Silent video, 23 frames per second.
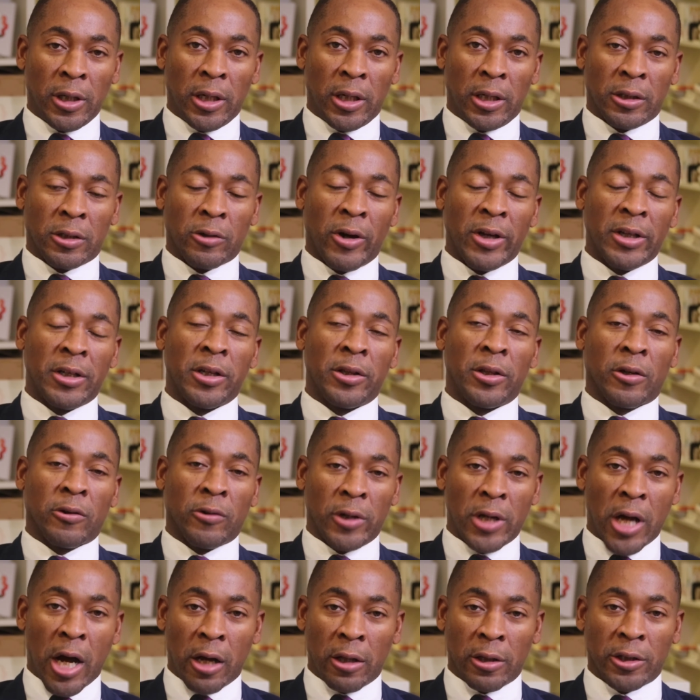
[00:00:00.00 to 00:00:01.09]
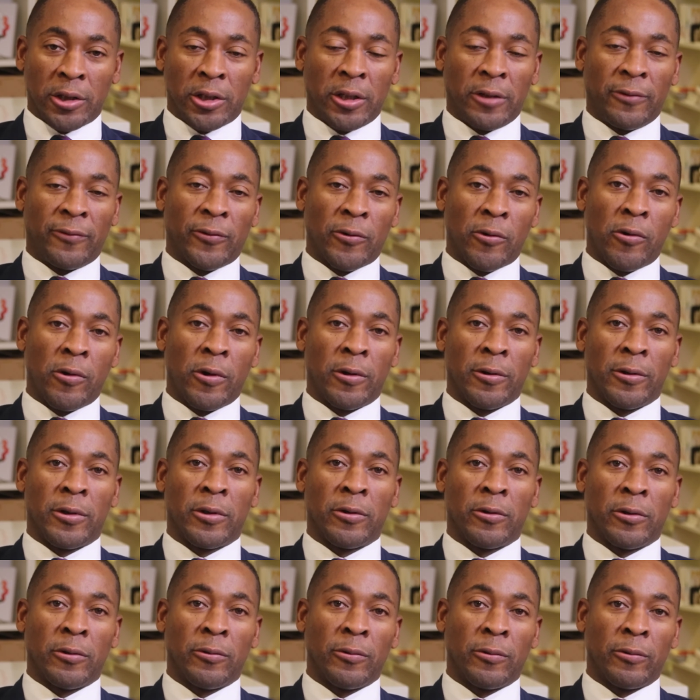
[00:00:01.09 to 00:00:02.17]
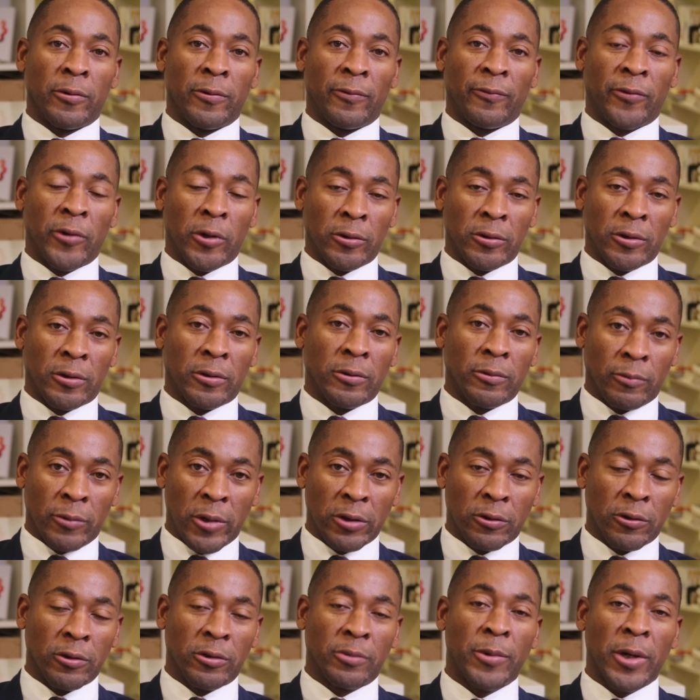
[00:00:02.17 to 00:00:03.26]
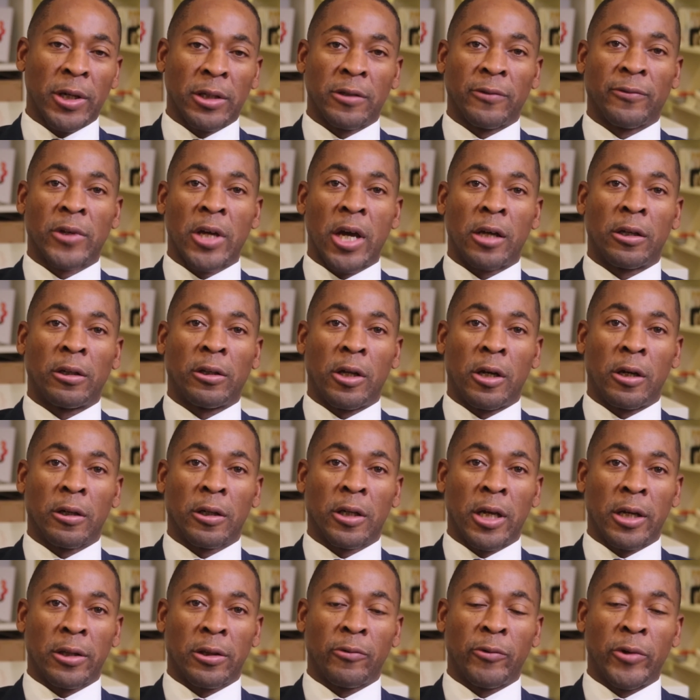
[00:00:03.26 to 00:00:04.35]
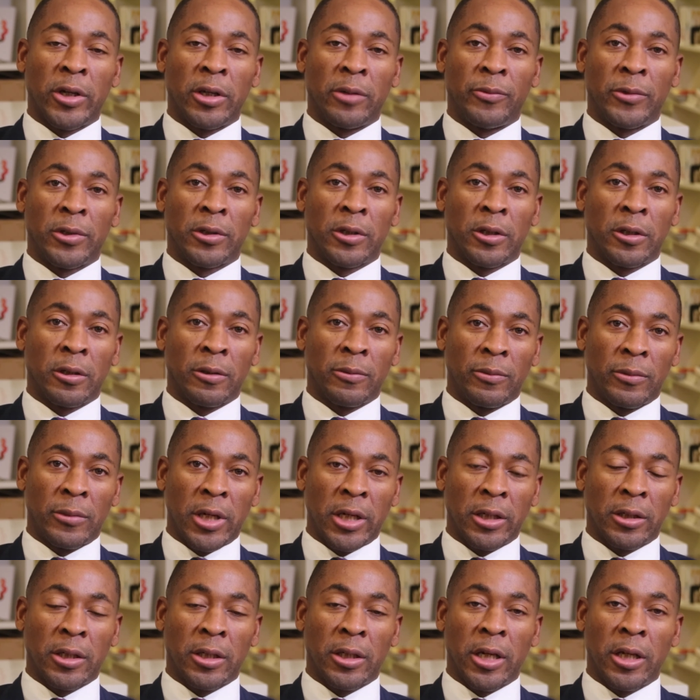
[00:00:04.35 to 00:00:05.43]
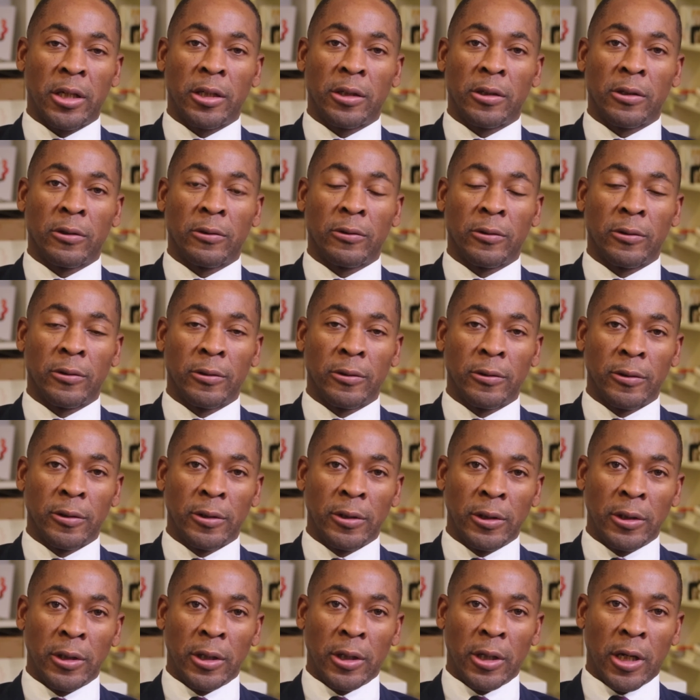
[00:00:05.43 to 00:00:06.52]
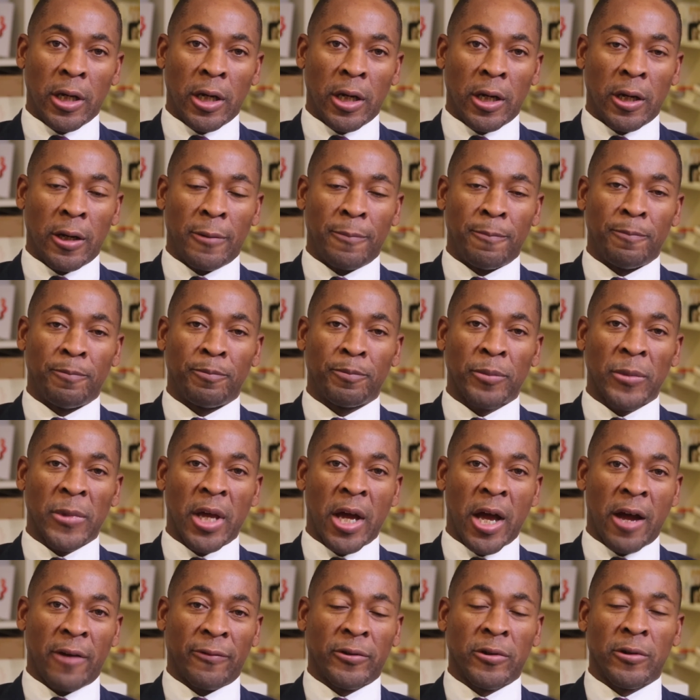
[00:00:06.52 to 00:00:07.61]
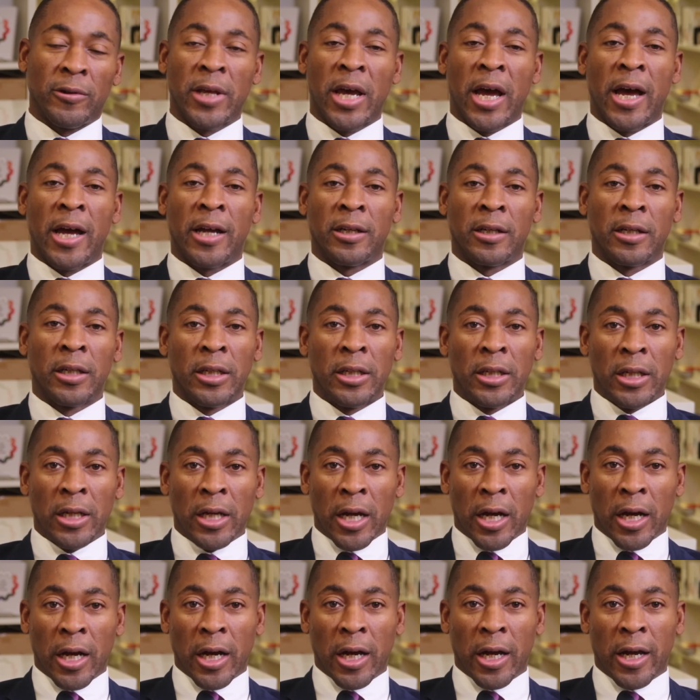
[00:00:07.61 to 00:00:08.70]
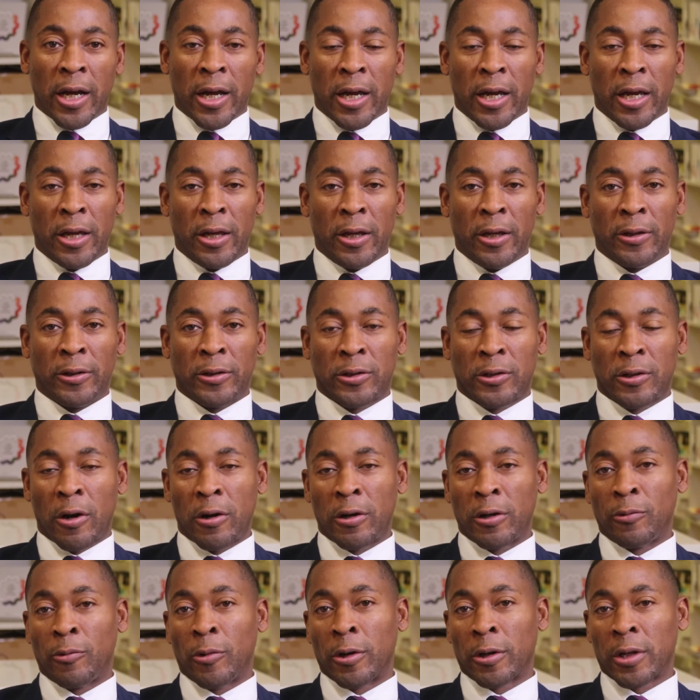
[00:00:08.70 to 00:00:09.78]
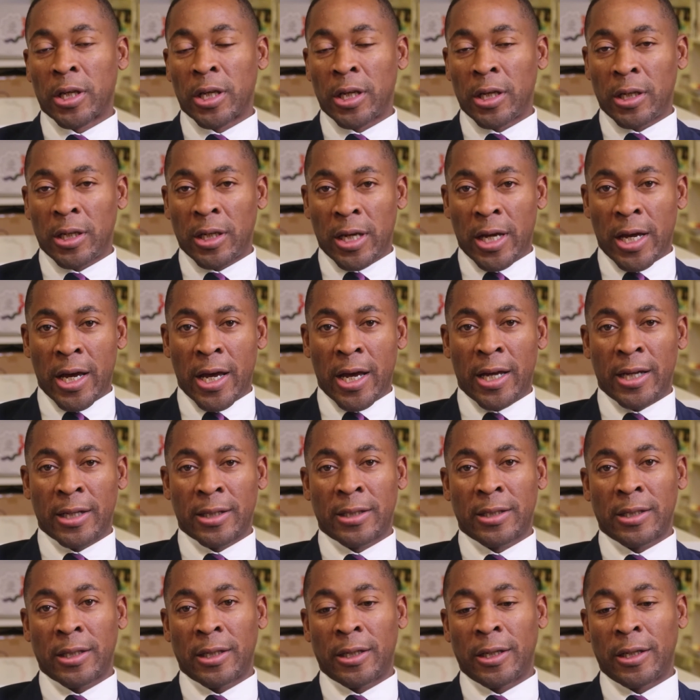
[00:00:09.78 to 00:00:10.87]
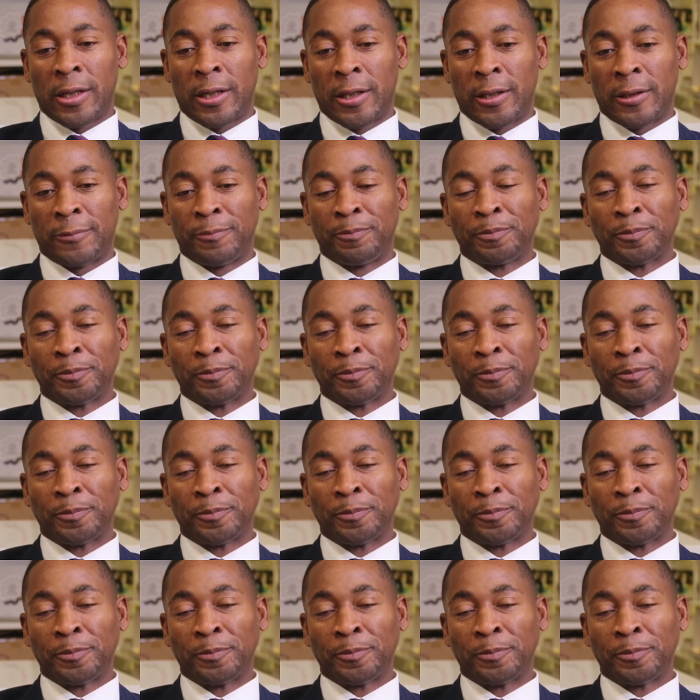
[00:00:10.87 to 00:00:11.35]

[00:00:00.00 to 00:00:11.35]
And so I did the chronology for the re first retrospective catalog at the Whitney Museum, 1992. Um, after that, I started working at uh,